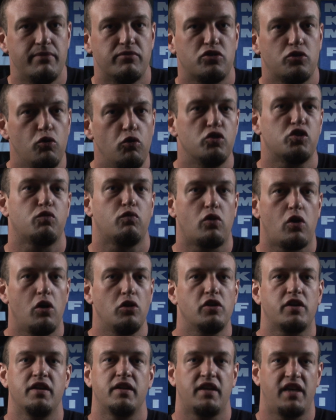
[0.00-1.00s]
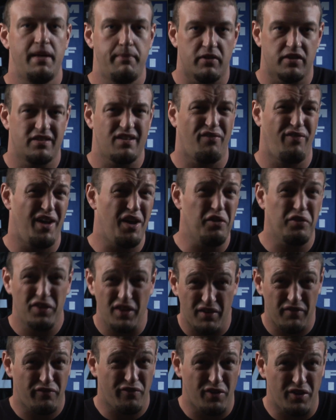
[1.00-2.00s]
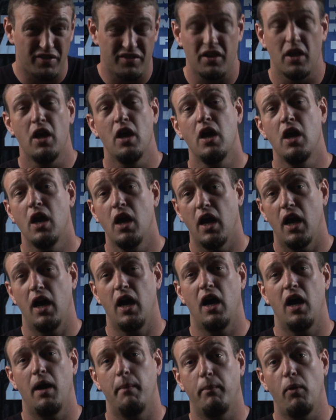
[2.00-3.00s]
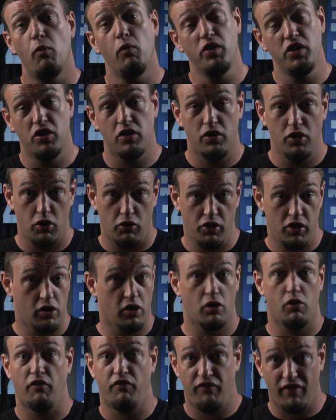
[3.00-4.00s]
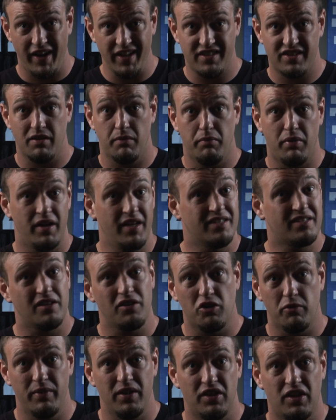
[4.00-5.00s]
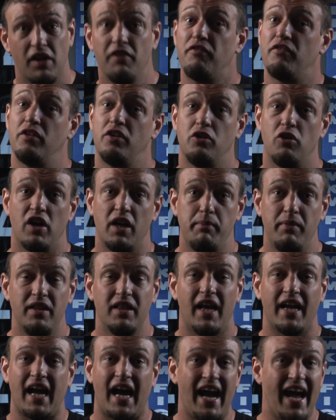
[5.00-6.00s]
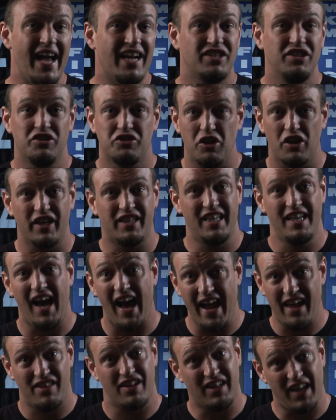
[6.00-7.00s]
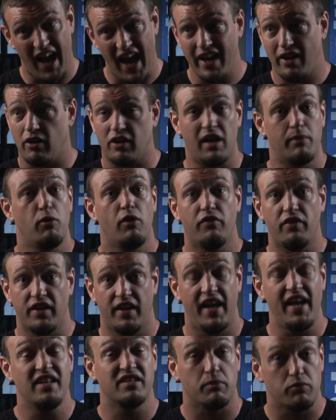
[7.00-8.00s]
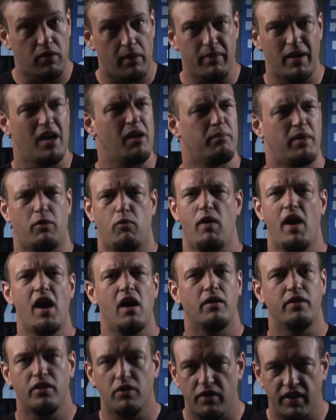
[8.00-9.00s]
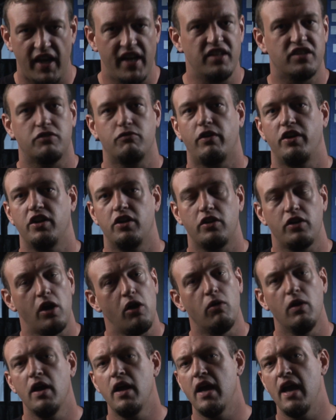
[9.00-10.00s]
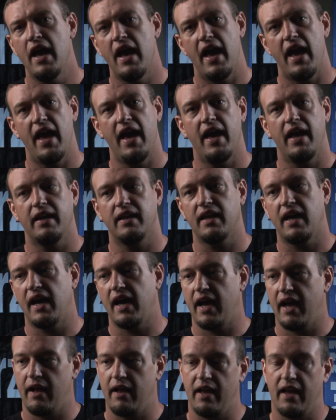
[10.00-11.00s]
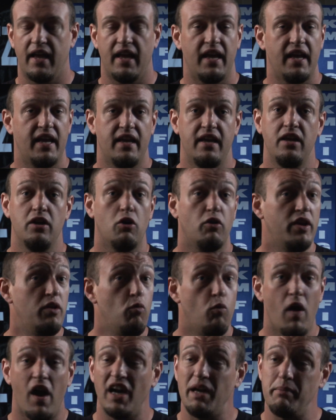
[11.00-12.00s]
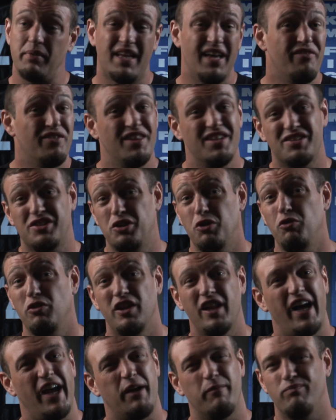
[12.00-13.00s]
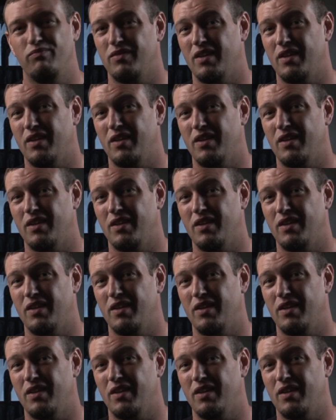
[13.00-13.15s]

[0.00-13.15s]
school, so we're all looking to keep ourselves healthy at first. But when you're gonna go fight somebody, it's a little bit different. You know what I mean? Like I actually saw like the eye of the tiger come over Gaines. I'm coming out. I'm like, wow, Gaines is ready to go, and he wound up giving this dude like.